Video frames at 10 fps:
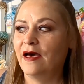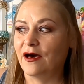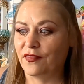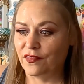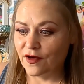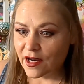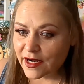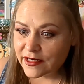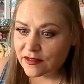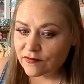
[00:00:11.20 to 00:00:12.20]
I thought
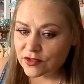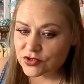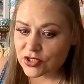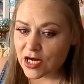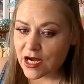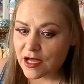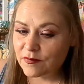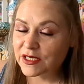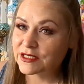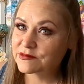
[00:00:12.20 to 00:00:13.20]
I'd give it a try
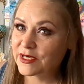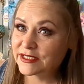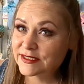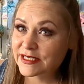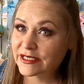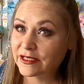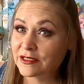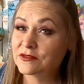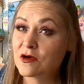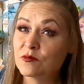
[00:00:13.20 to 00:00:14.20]
because my skin
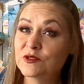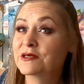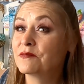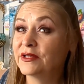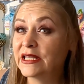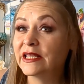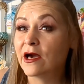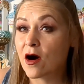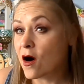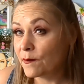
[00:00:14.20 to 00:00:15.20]
is almost completely
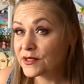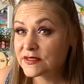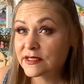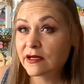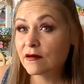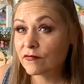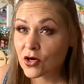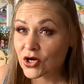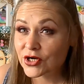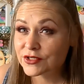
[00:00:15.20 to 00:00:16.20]
opposite of
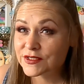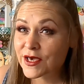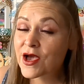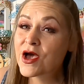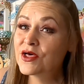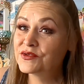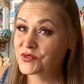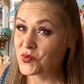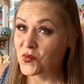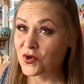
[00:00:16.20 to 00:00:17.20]
hers.
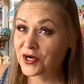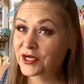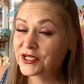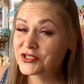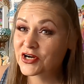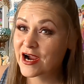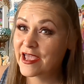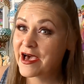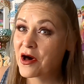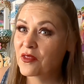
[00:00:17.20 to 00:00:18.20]
So we're going to
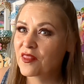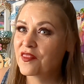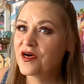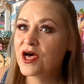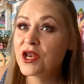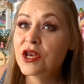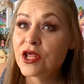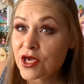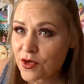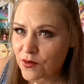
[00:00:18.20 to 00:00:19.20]
try out the
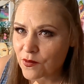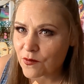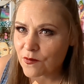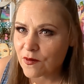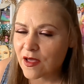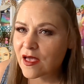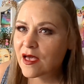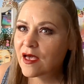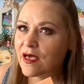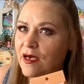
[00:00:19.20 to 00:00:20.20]
new
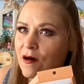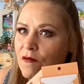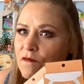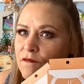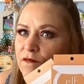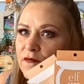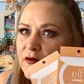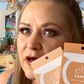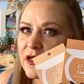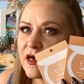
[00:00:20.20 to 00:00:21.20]
Elf
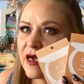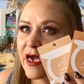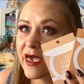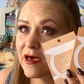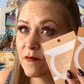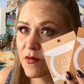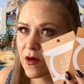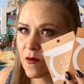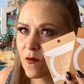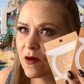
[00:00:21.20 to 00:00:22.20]

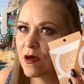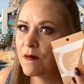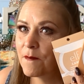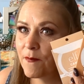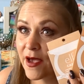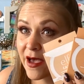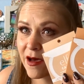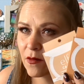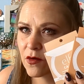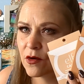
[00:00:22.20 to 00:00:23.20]
Camo
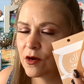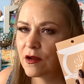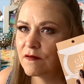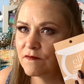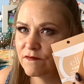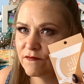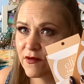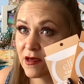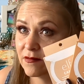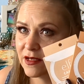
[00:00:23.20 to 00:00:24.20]
Powder
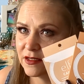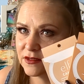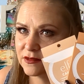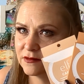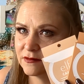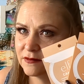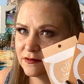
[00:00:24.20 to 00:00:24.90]
Foundation.